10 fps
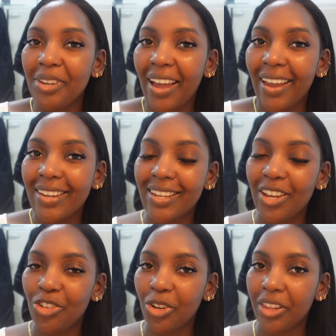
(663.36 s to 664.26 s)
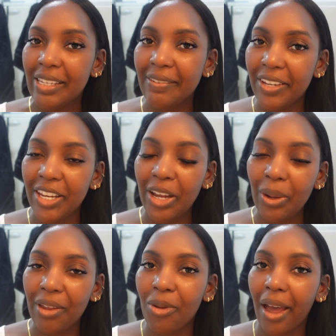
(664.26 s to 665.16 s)
you guys enjoyed this video.
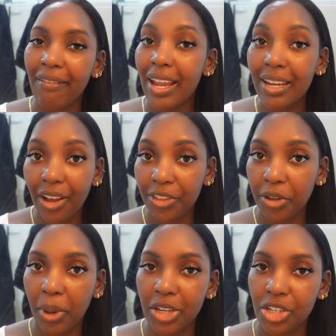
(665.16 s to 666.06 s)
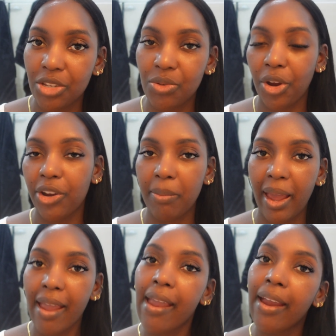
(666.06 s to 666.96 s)
If you have any other questions regarding
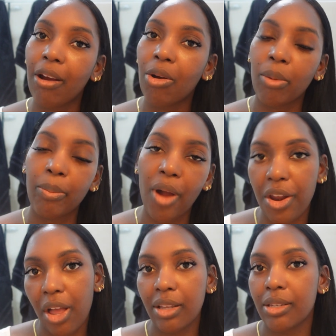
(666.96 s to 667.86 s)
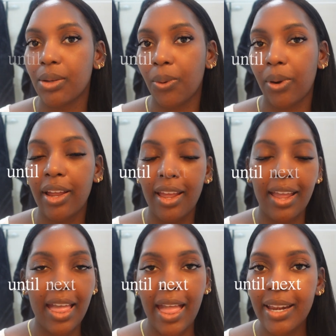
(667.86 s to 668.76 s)
my hair or products or
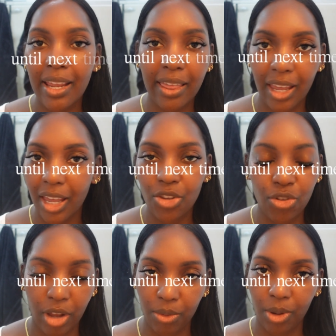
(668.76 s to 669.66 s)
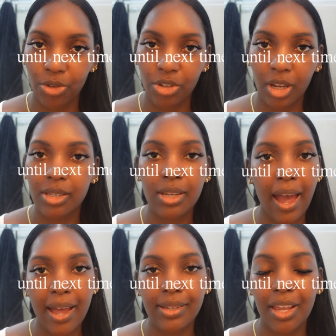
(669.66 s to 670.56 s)
anything in general, just
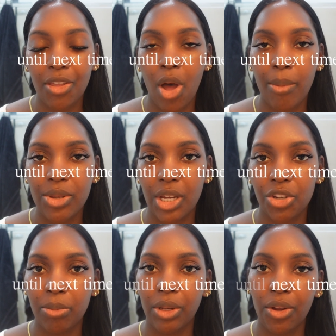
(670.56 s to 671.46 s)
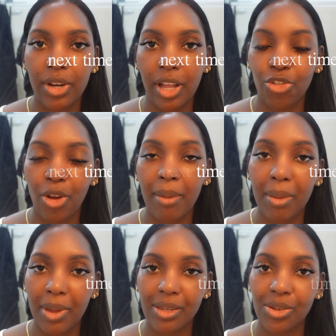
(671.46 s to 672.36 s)
ask in the comment section below and I'll try my
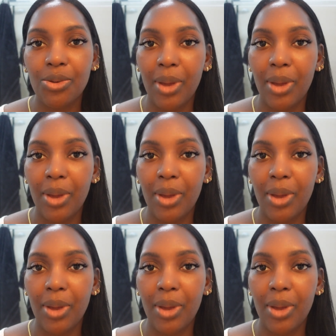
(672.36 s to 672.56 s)
best to